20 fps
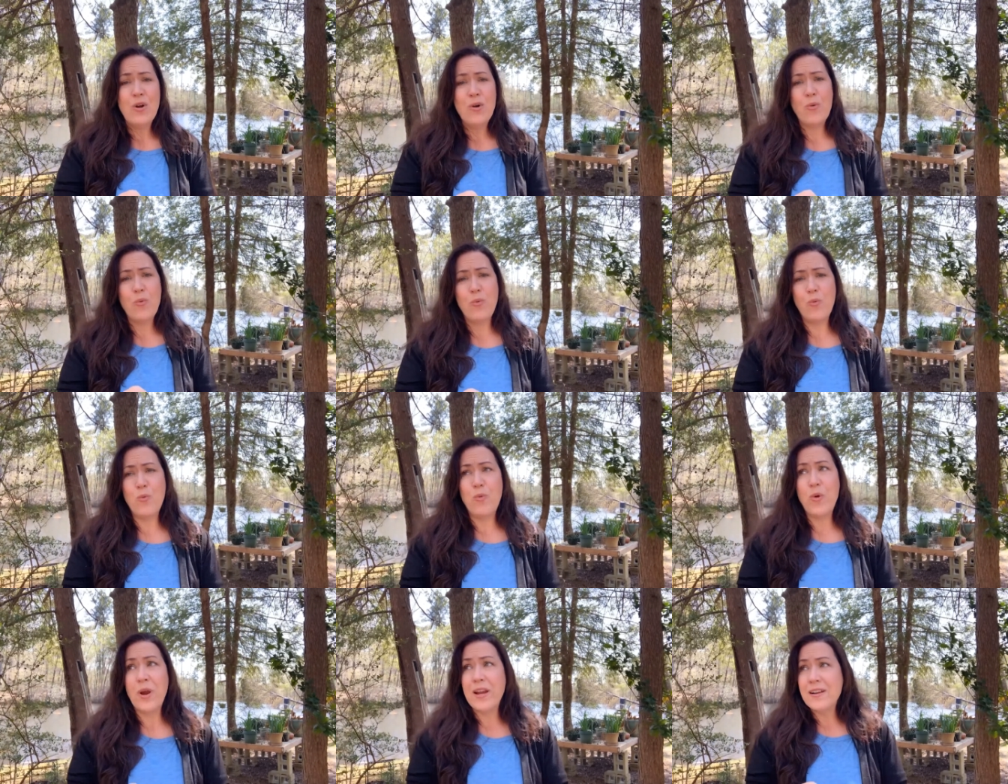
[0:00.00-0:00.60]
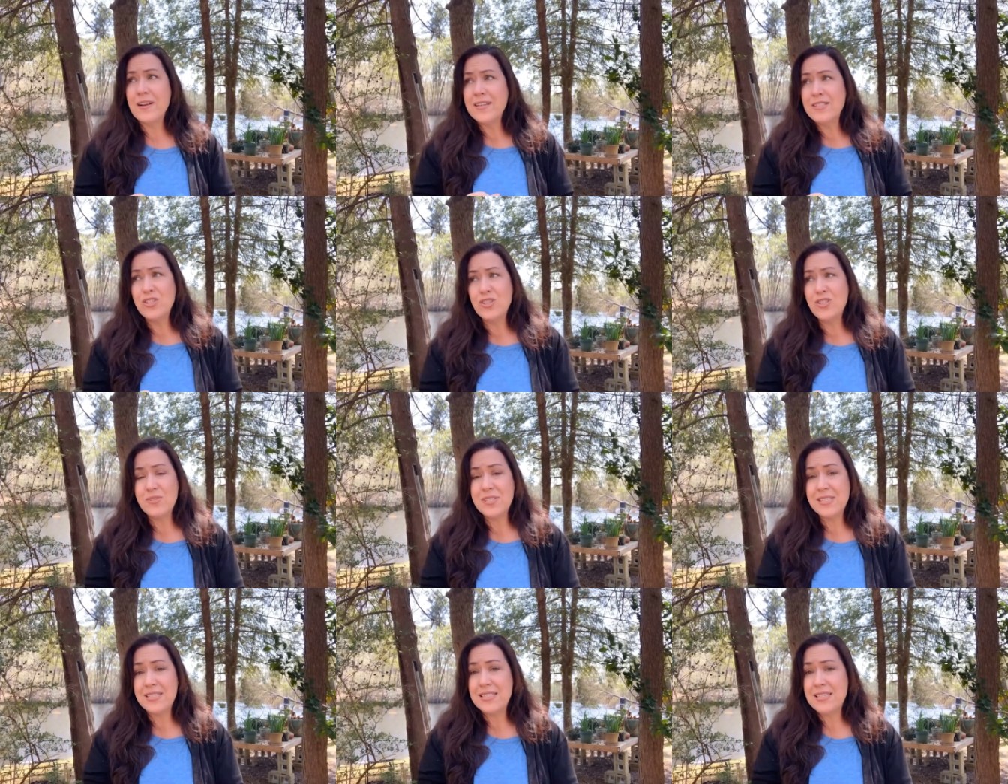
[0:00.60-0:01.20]
Where did
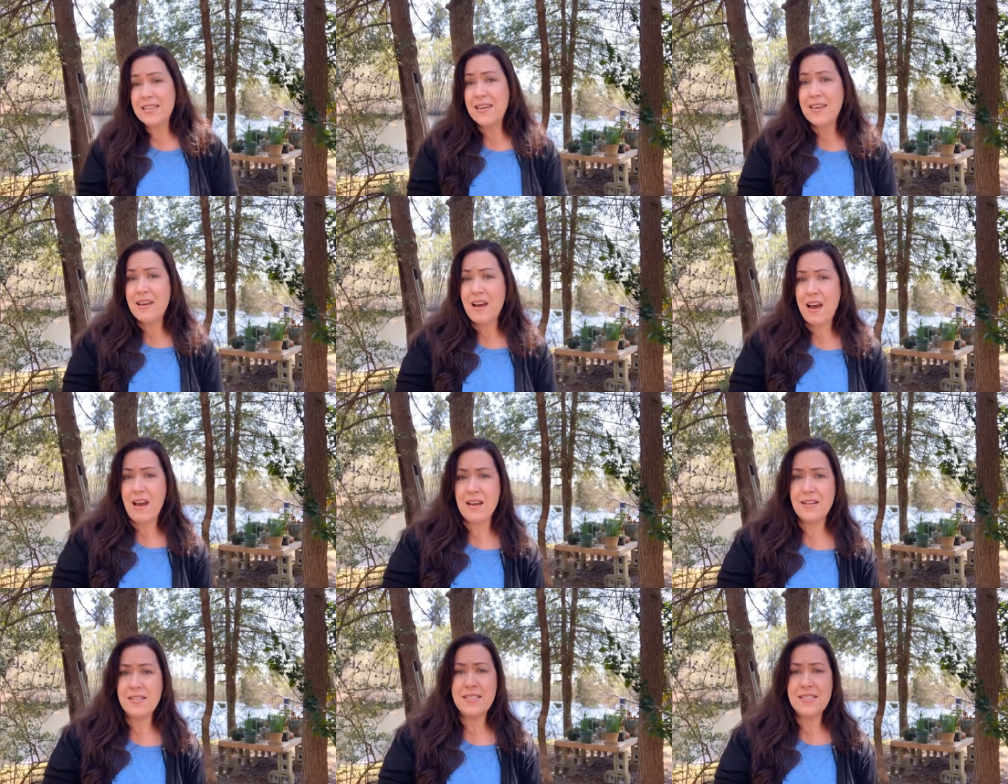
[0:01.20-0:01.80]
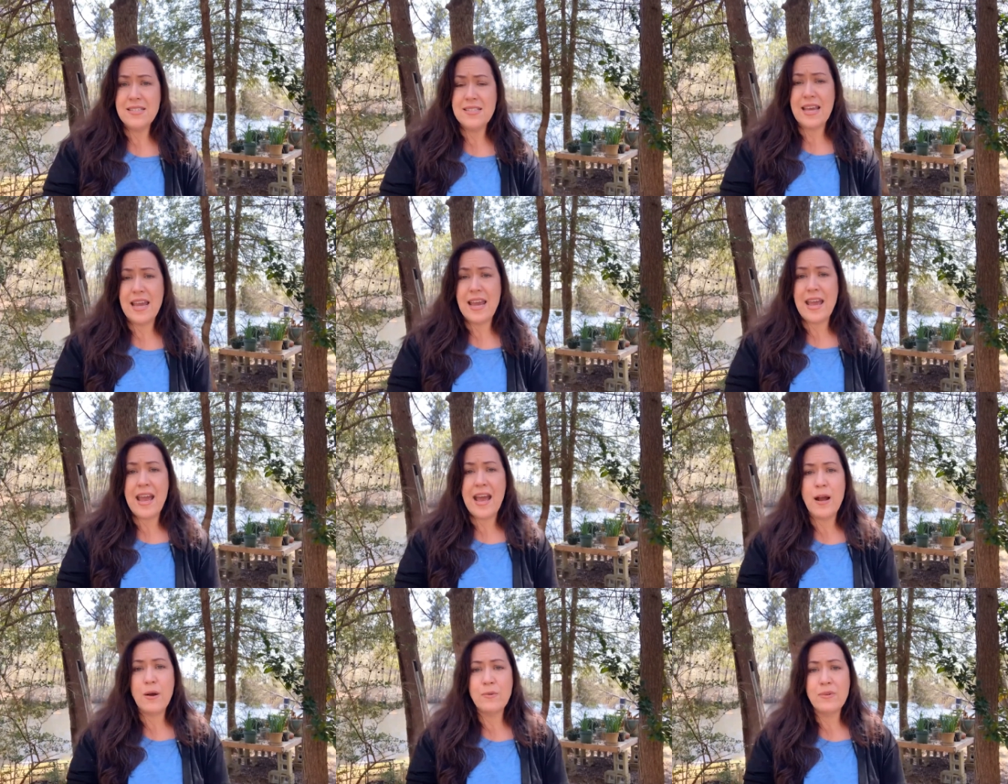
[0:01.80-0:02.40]
you see God today?
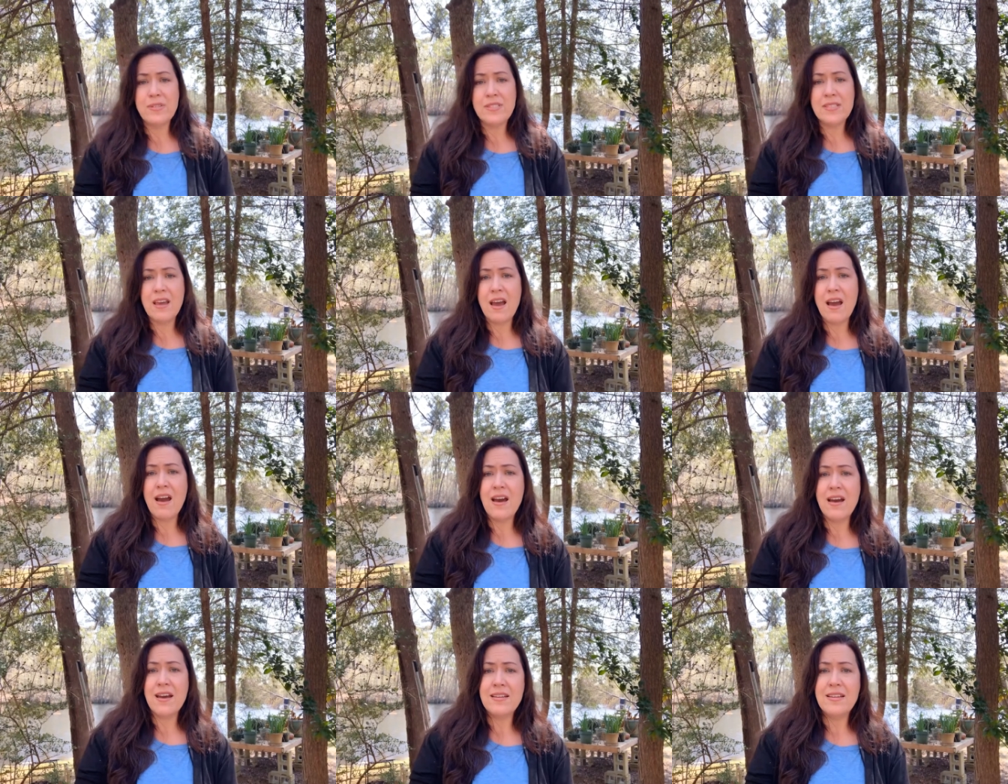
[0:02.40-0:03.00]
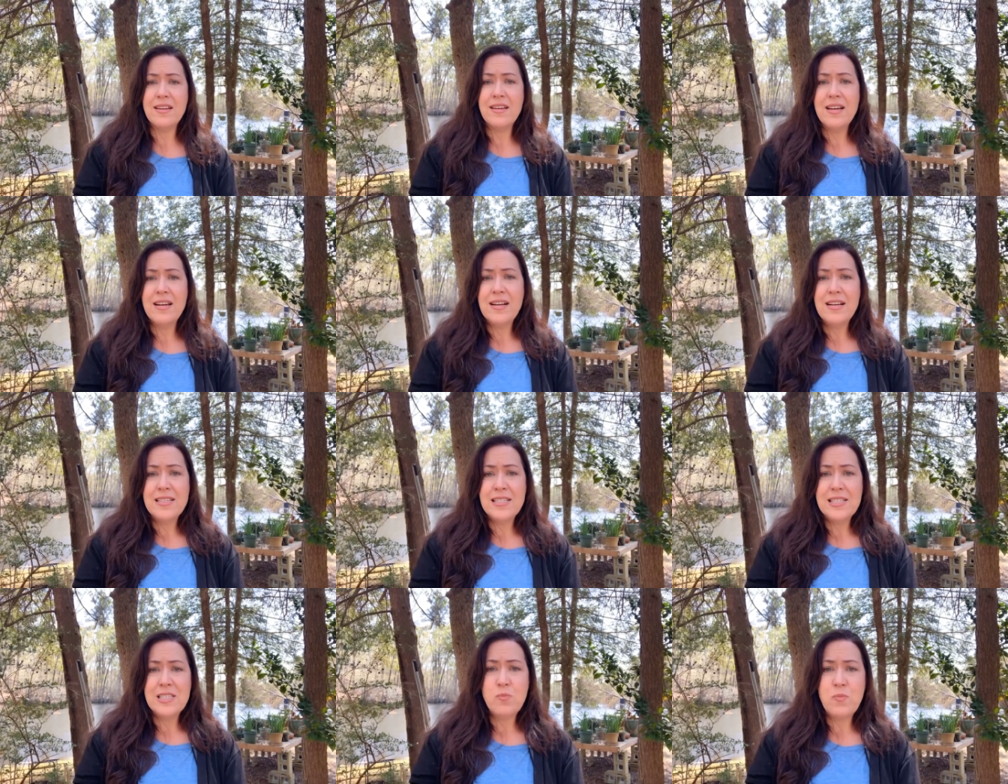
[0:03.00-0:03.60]
How is God
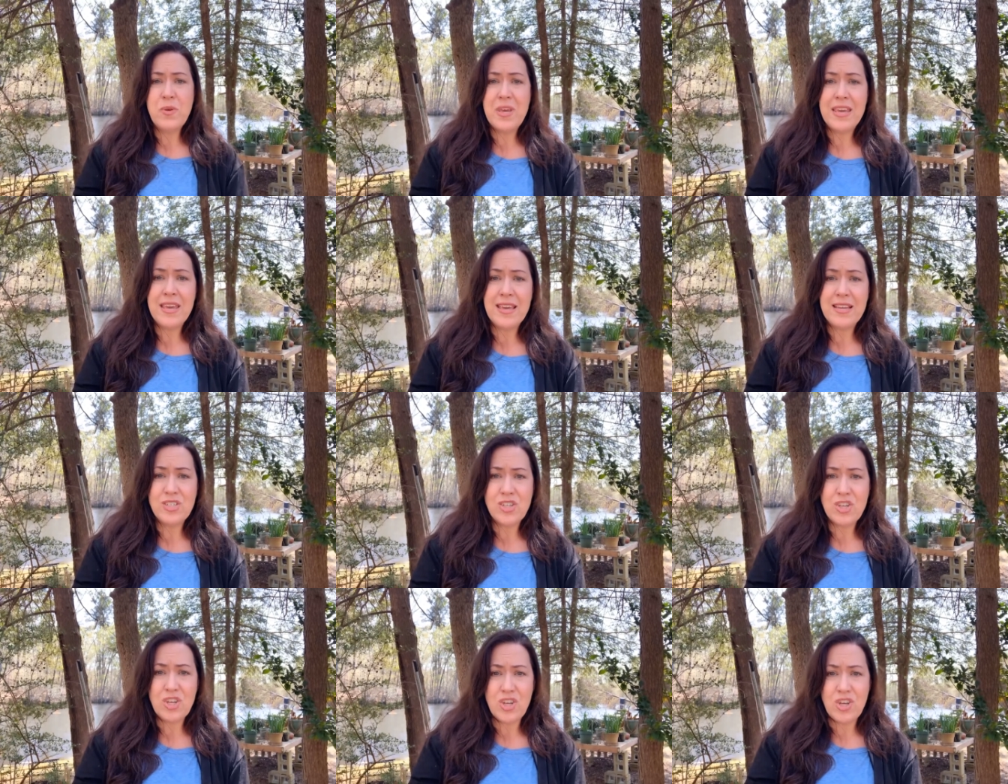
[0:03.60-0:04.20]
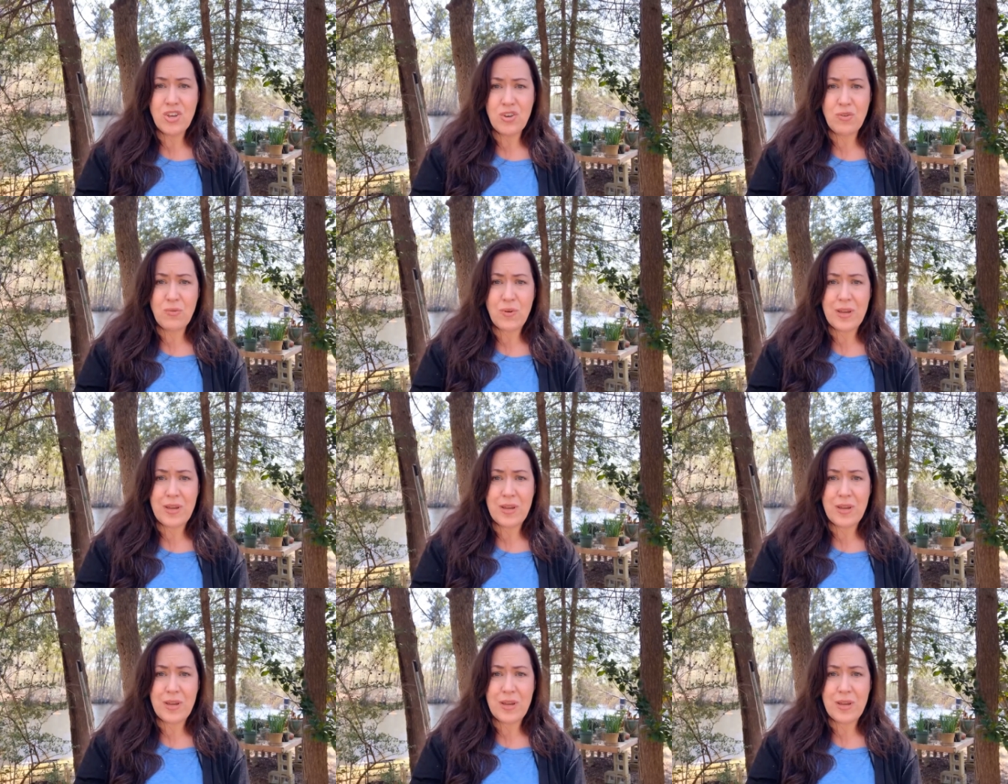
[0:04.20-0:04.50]
speaking to you?